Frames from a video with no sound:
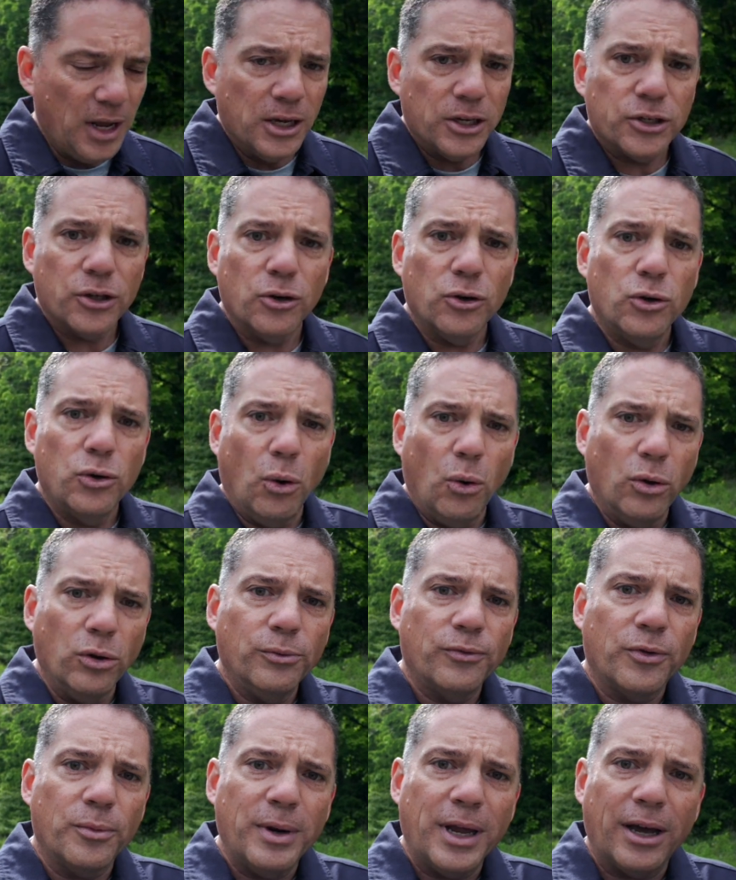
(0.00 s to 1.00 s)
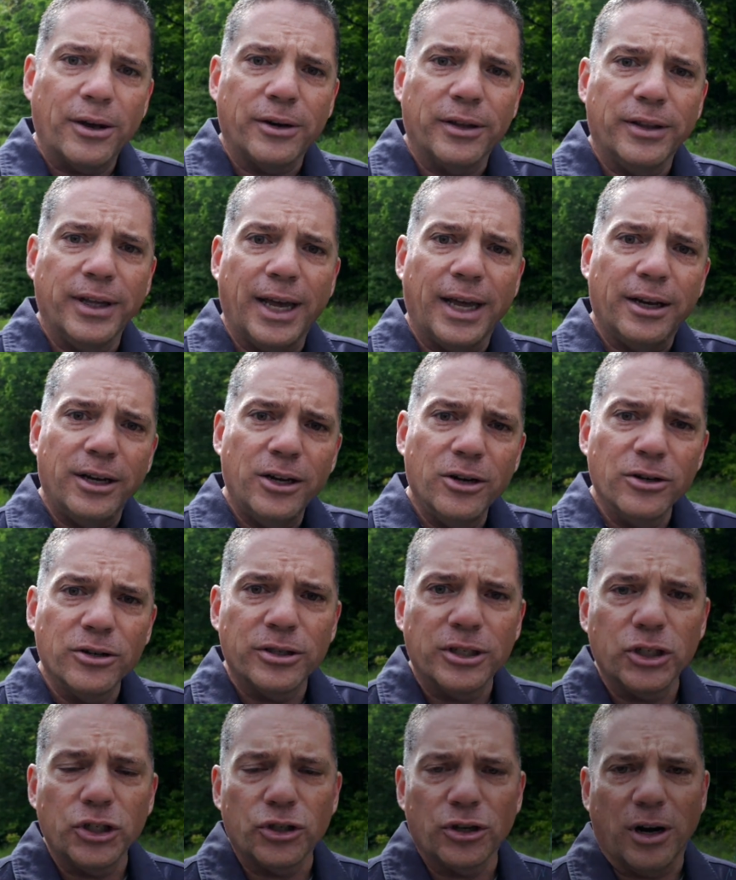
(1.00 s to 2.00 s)
So gold from now to then, here's
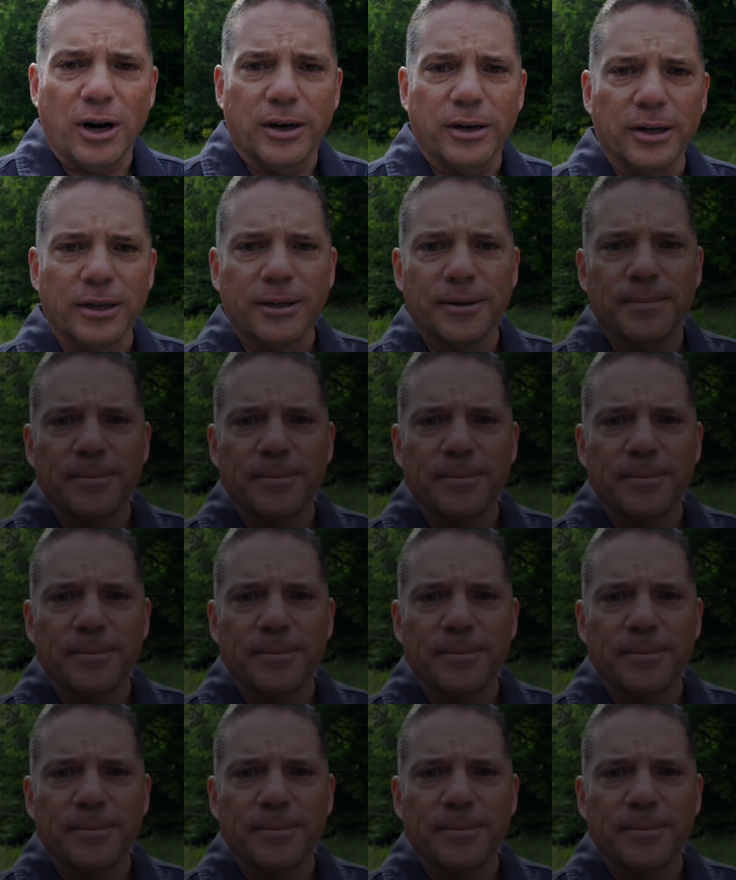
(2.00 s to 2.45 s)
the chart.